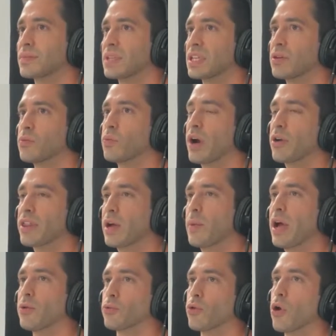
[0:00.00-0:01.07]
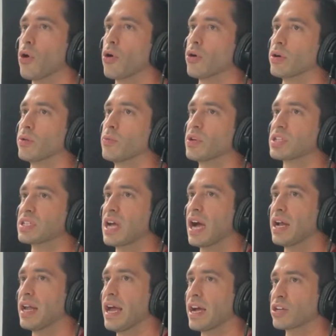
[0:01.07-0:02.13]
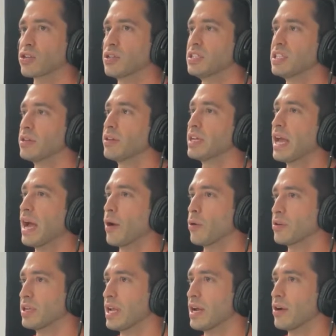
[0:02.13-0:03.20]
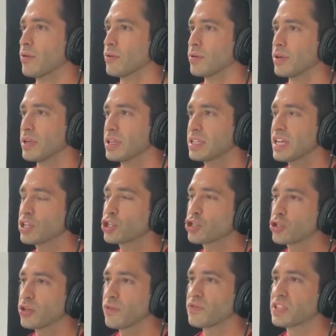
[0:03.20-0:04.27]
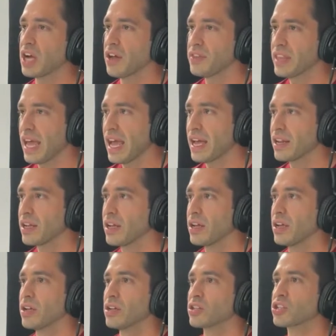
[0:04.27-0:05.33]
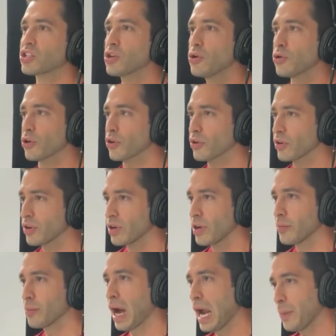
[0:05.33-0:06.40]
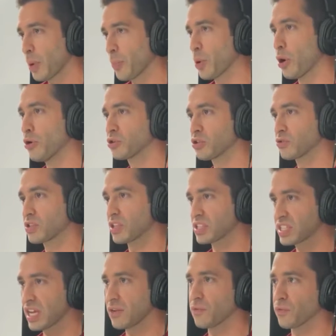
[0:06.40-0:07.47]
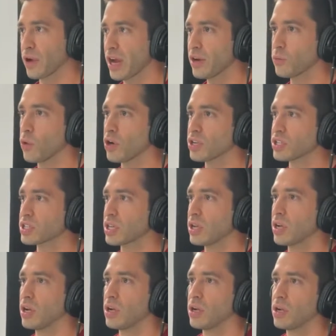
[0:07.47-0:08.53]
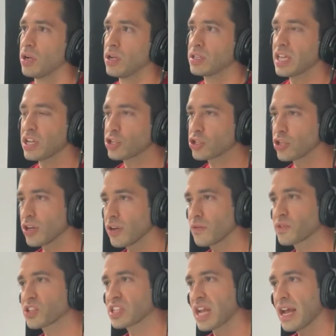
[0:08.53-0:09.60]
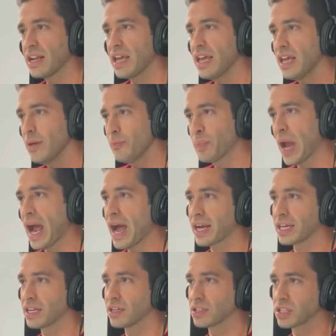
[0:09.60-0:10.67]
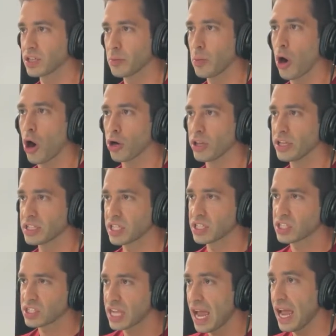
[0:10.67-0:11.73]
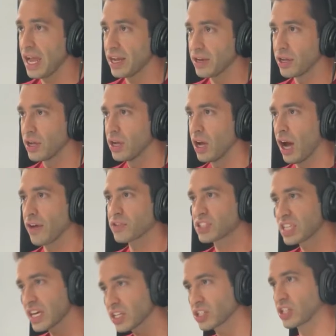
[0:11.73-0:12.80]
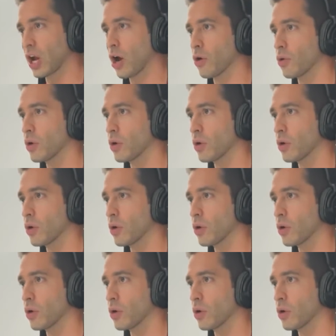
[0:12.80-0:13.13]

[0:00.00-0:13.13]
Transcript: where they went wrong was not actually dealing Howard now. They should have done that sooner. My proposal to said friend was they should have sent him packing to the Marlins instead of Sixto.